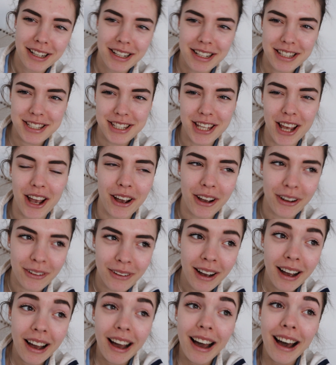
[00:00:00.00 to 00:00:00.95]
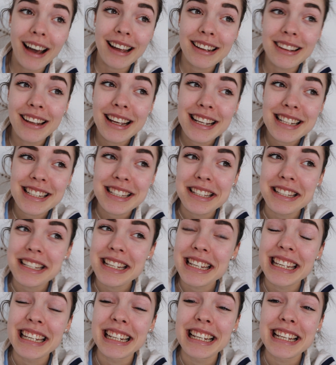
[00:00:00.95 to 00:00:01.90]
So I'd like to
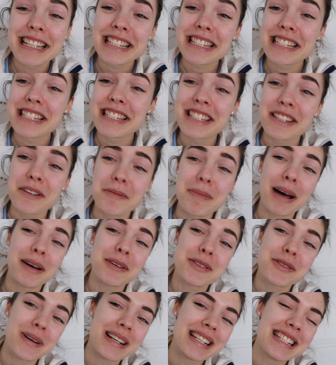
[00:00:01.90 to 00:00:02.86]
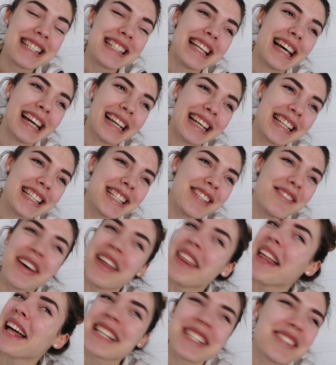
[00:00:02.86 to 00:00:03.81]
think he listens to about 20 seconds of
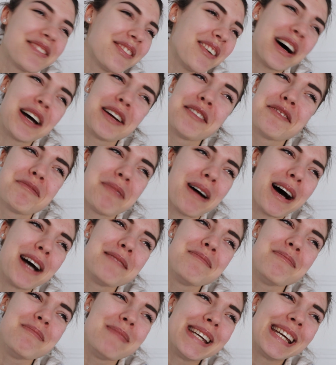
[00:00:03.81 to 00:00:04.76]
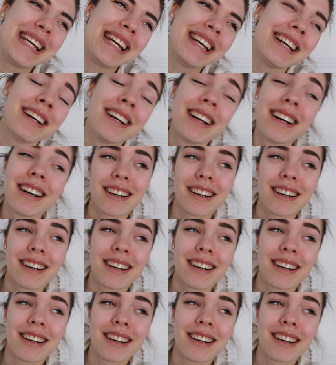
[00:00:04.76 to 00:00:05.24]
it. That's fine by me.